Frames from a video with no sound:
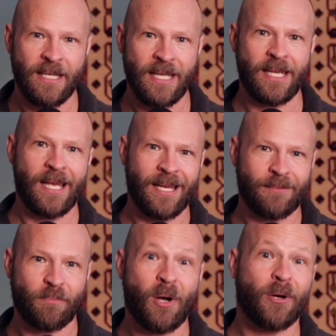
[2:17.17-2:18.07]
eh,
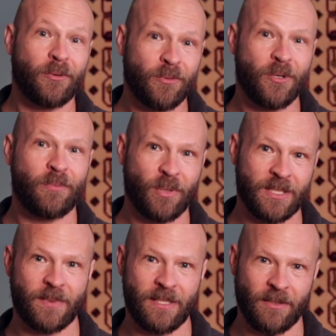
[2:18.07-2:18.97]
at Park Road
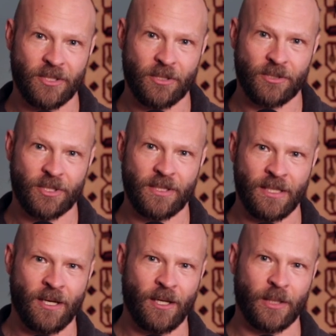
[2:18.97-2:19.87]
Presbyterian Church
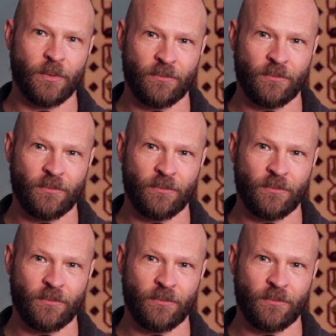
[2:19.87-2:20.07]
in Hollywood,